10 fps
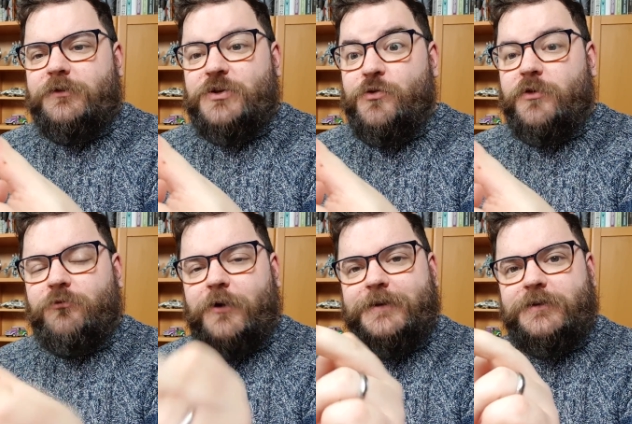two
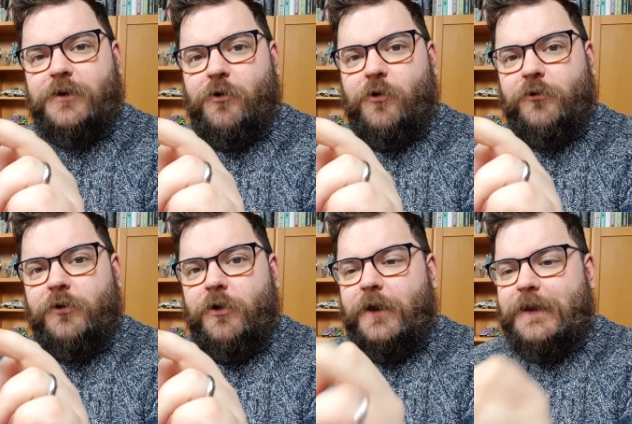threads on
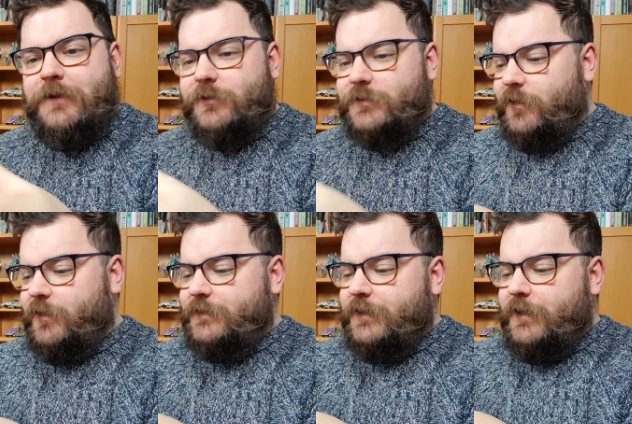either
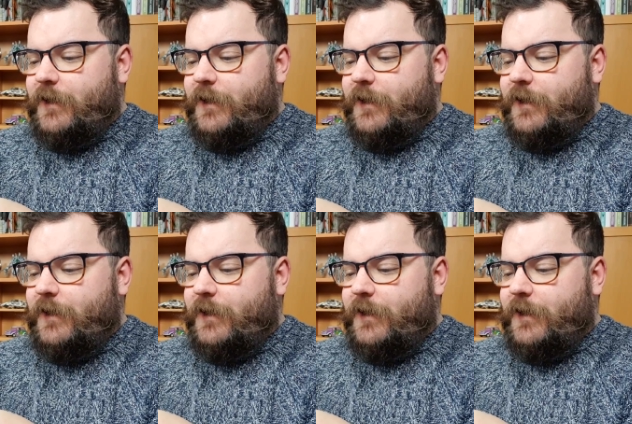side,